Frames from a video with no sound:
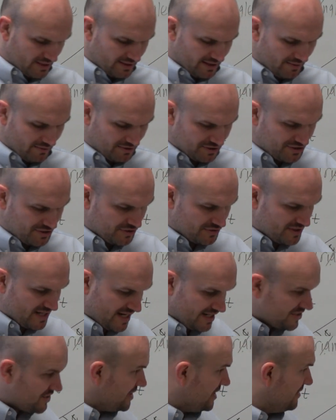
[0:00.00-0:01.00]
then we'll just do
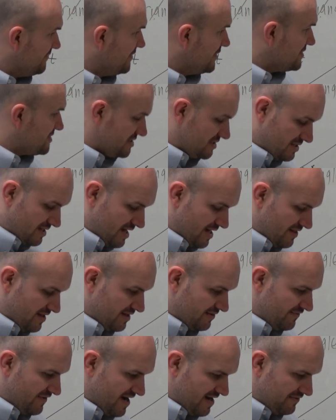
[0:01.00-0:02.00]
tangent inverse, and
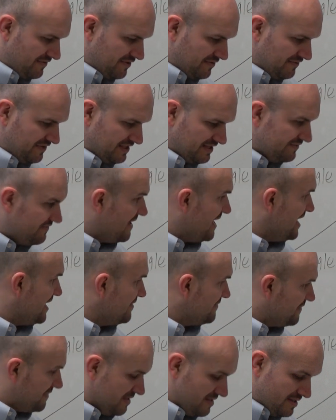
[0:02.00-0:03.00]
then five hundred
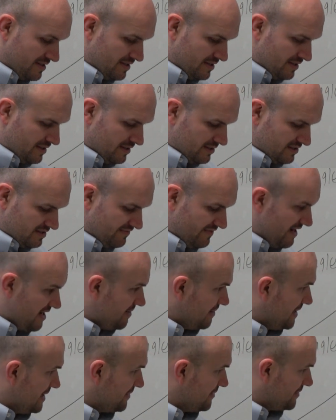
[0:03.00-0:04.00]
fifty-five divided
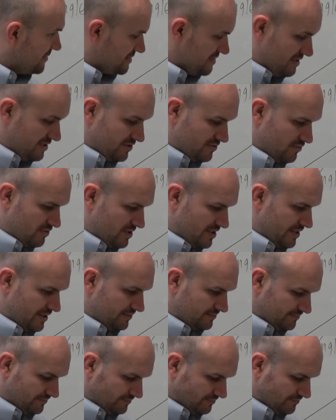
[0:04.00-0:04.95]
by thirteen twenty.